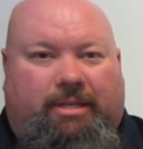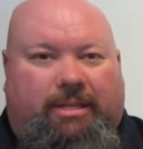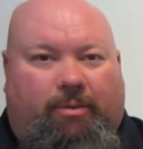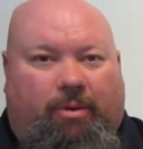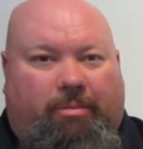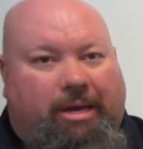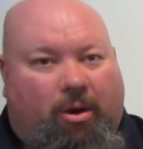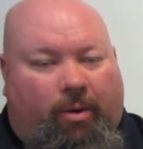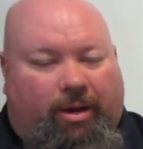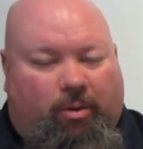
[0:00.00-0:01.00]
because they will be
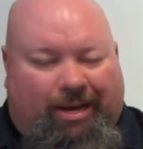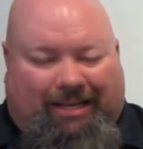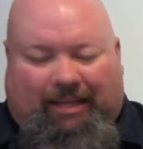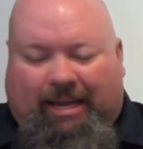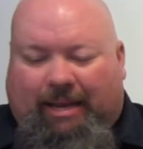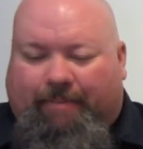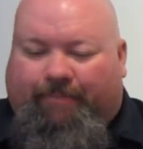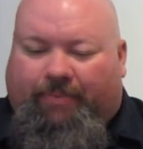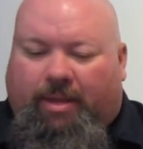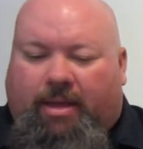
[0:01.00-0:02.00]
going quickly.